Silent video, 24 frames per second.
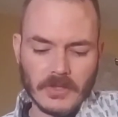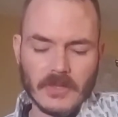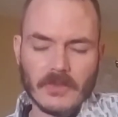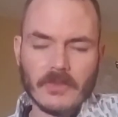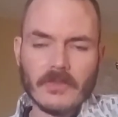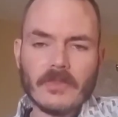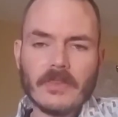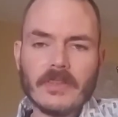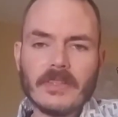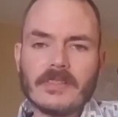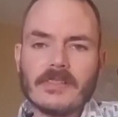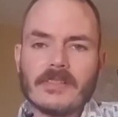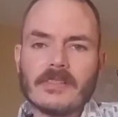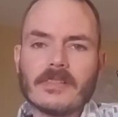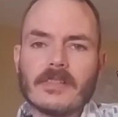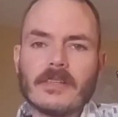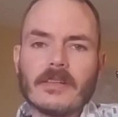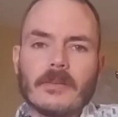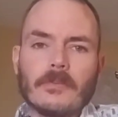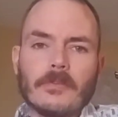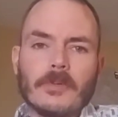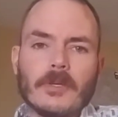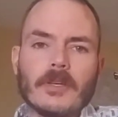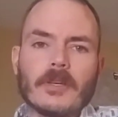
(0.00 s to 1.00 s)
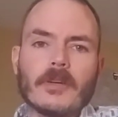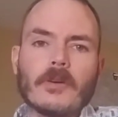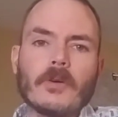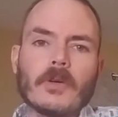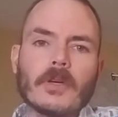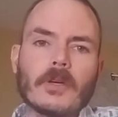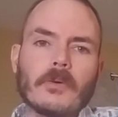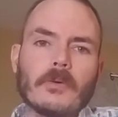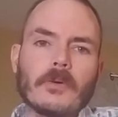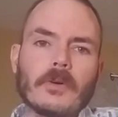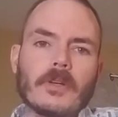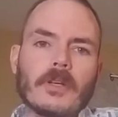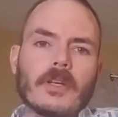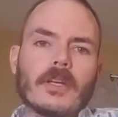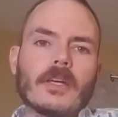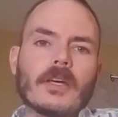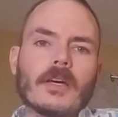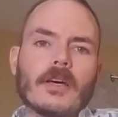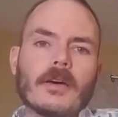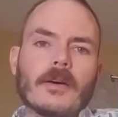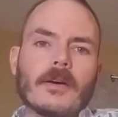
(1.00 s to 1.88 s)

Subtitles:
and this is going to be a quick one.